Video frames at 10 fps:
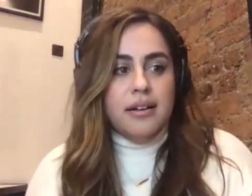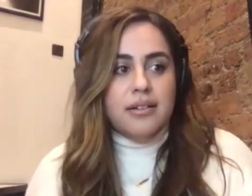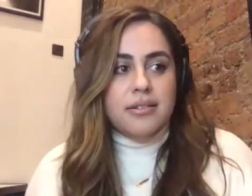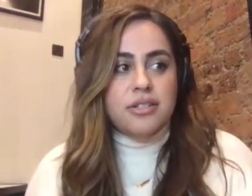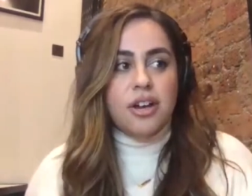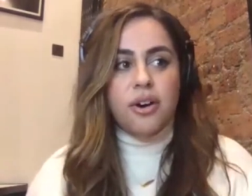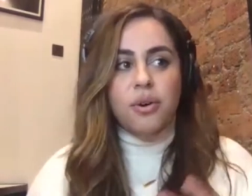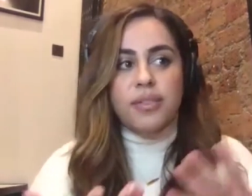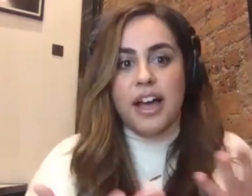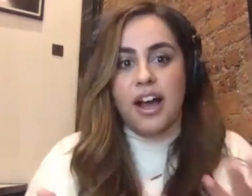
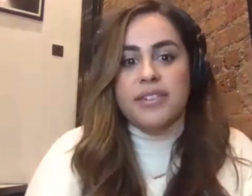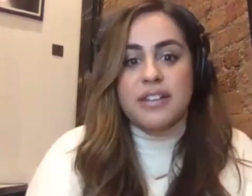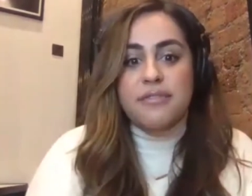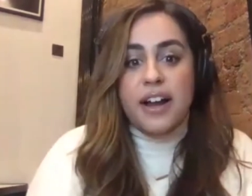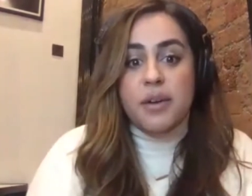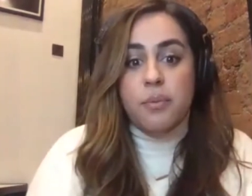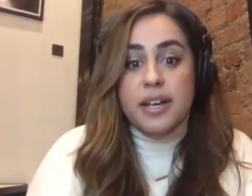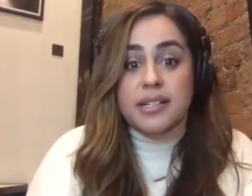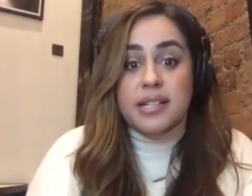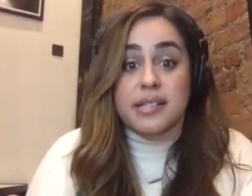So they obviously find it
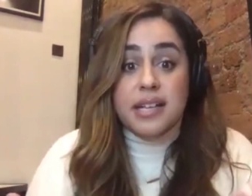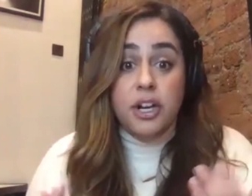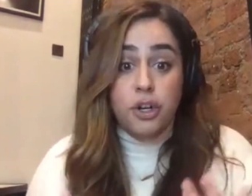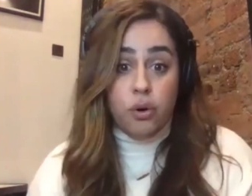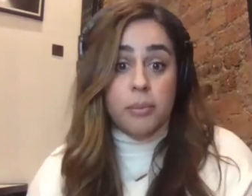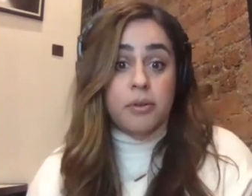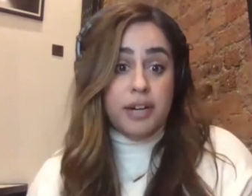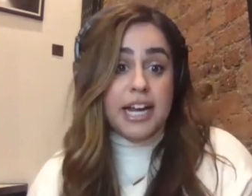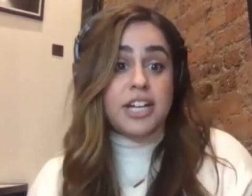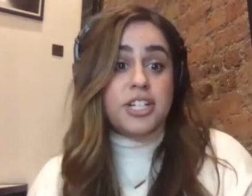weird to see a normal
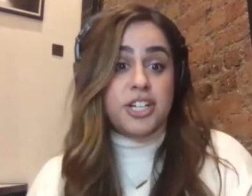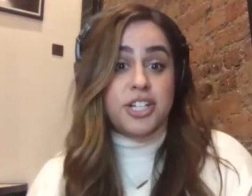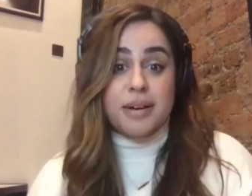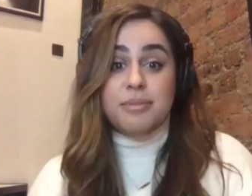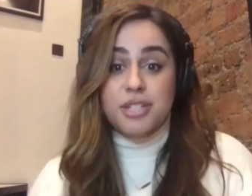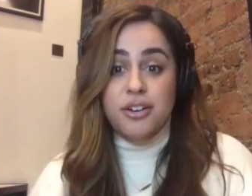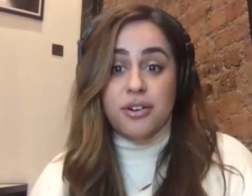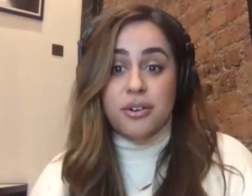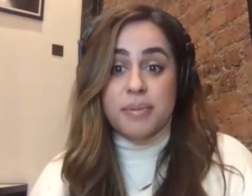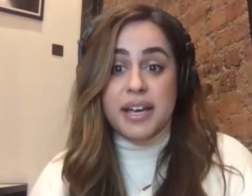relationship
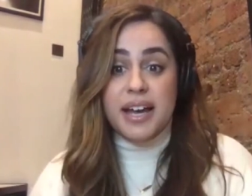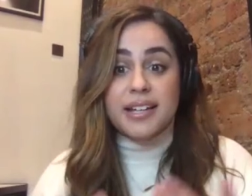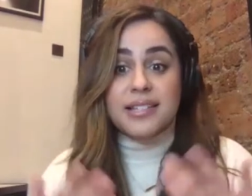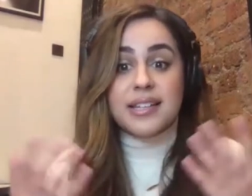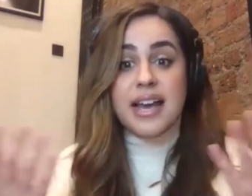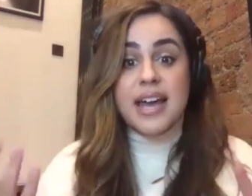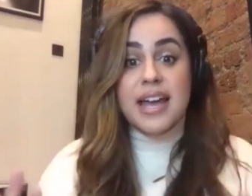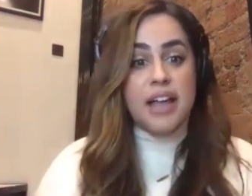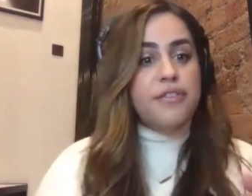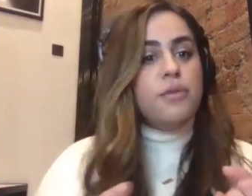too, because
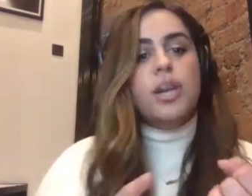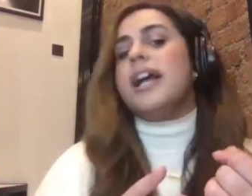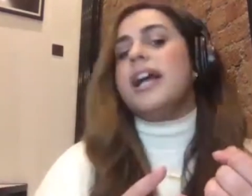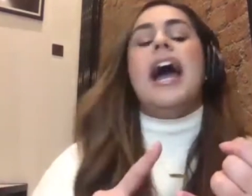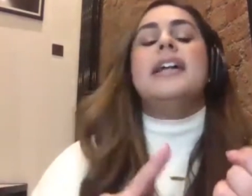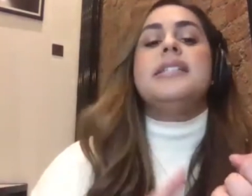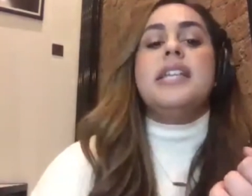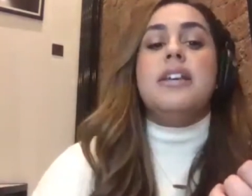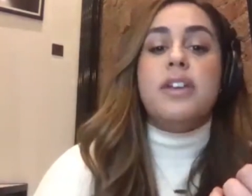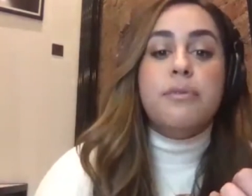if you look at
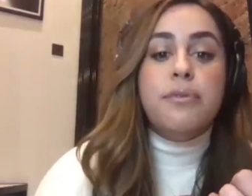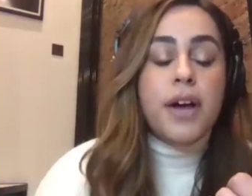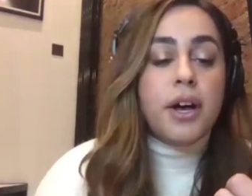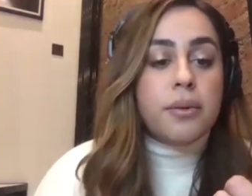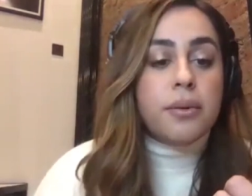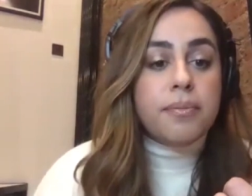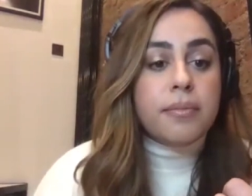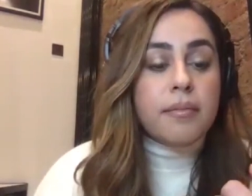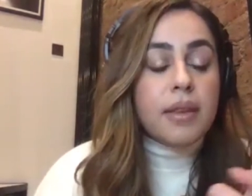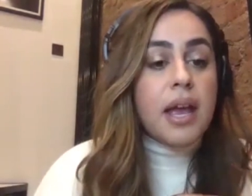TV and film,
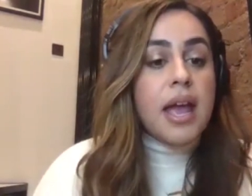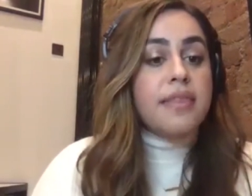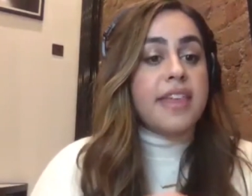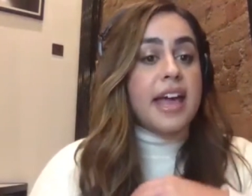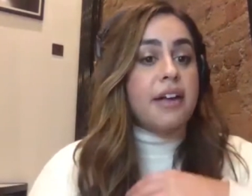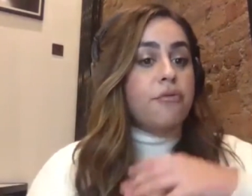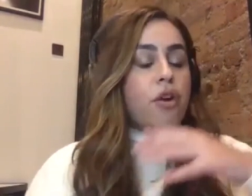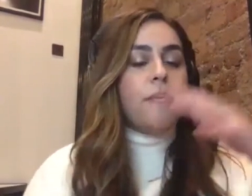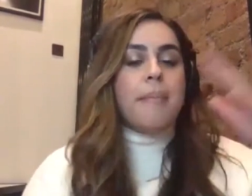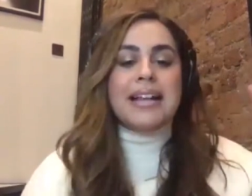they
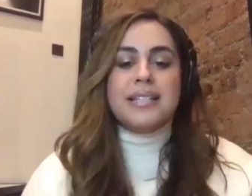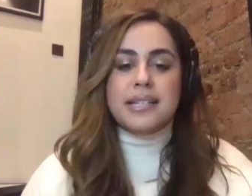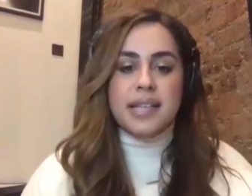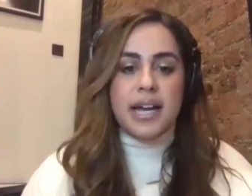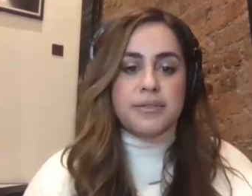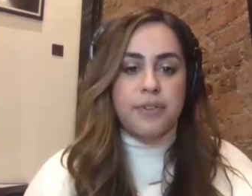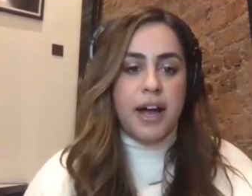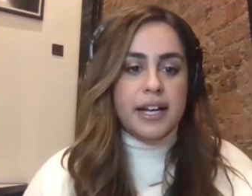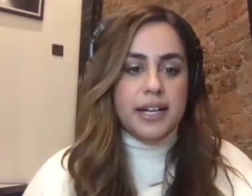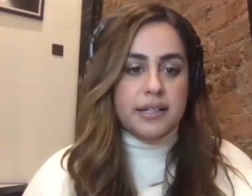romanticize
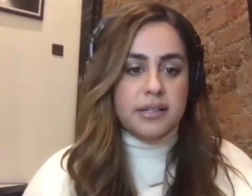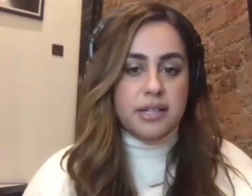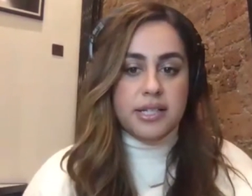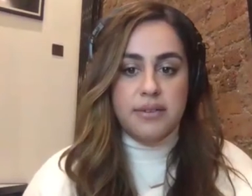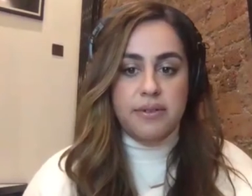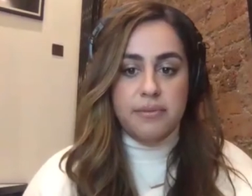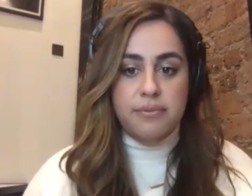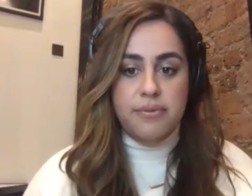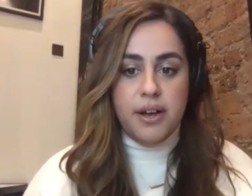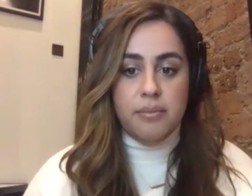violence on TV and
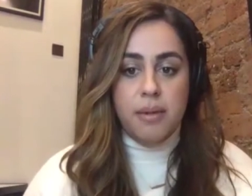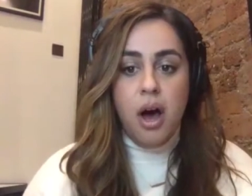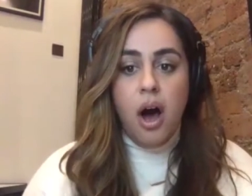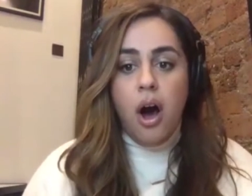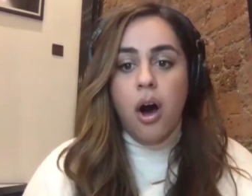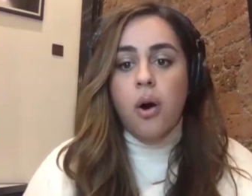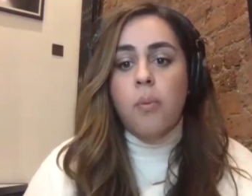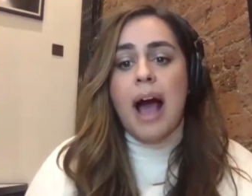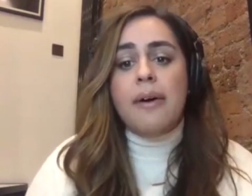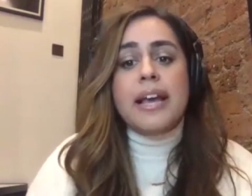film. oh,
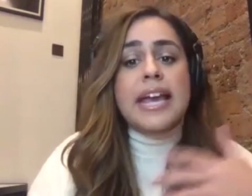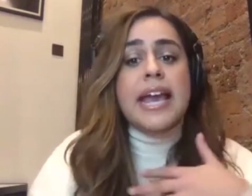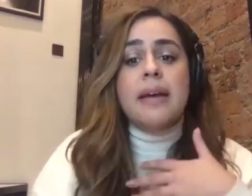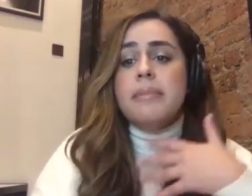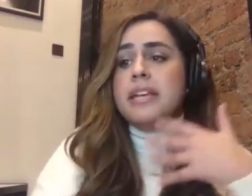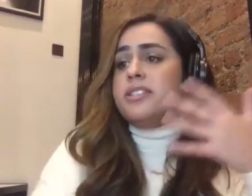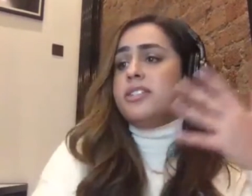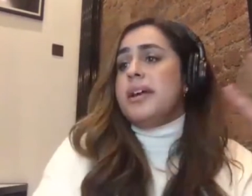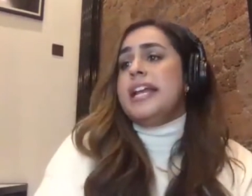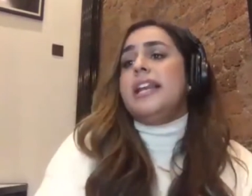wow, he hit me,
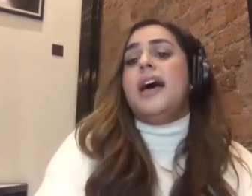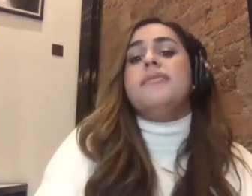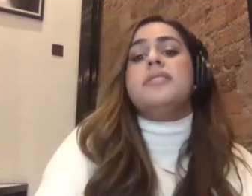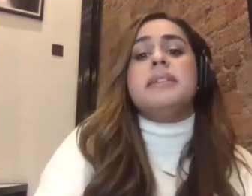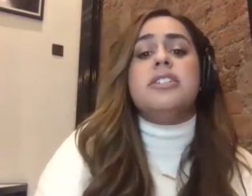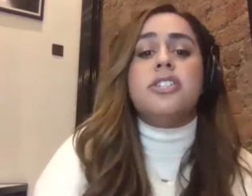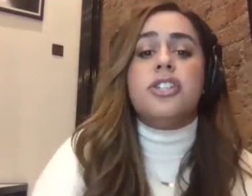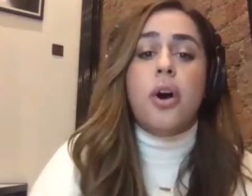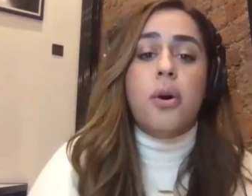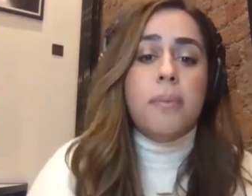so he loves me
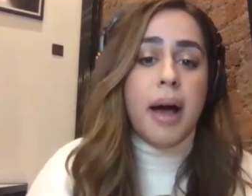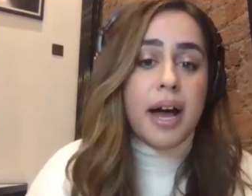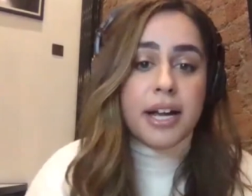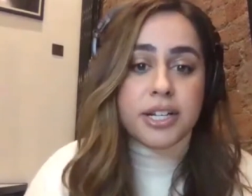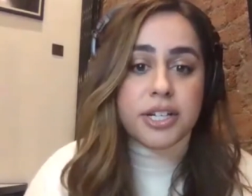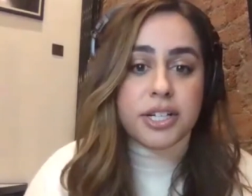so much.